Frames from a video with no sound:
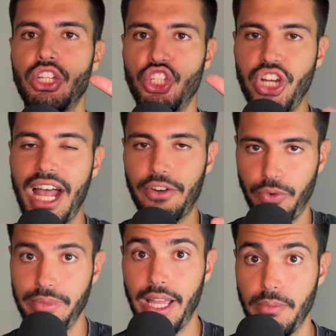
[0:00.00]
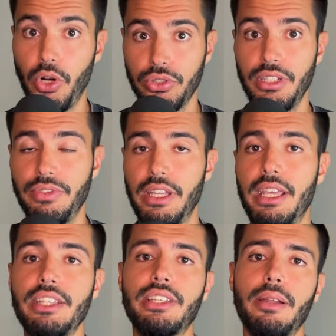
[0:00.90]
Jack from Deadball TV.
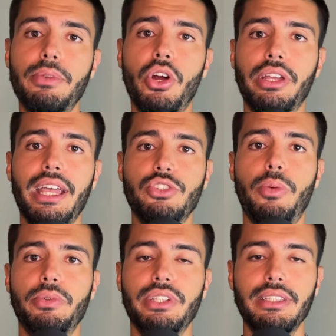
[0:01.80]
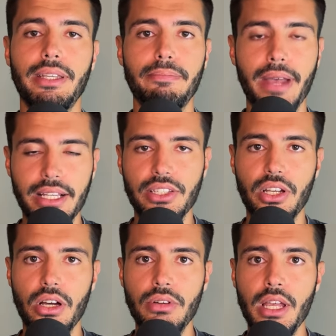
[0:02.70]
He's going to be our guest representing
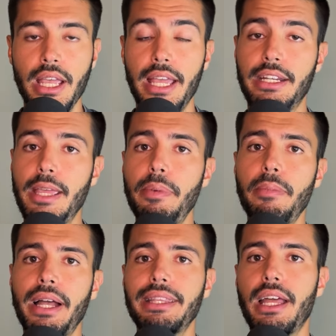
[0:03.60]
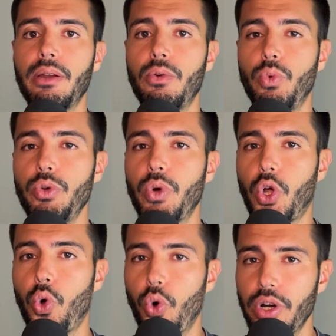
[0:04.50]
Mexico. And keep in mind that we
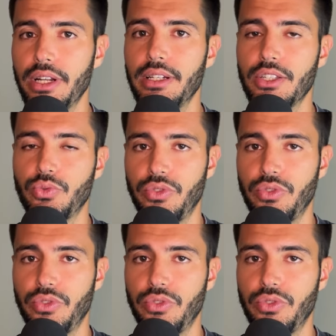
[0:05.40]
recorded this